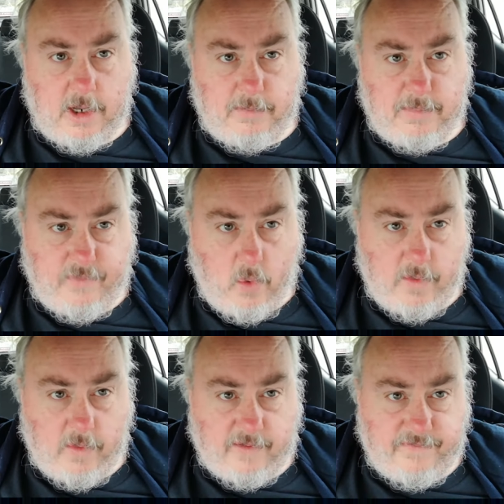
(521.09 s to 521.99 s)

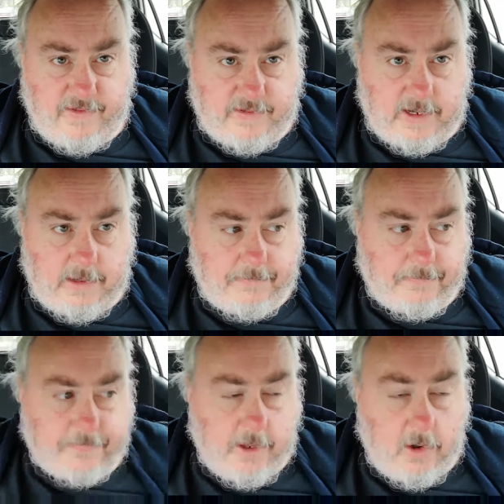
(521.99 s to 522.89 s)
before they're 50
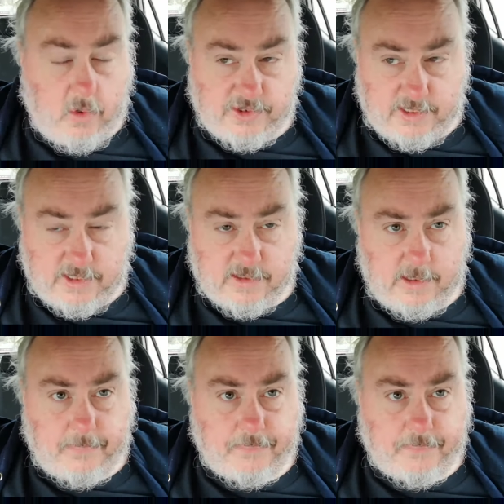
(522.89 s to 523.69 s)
or 60.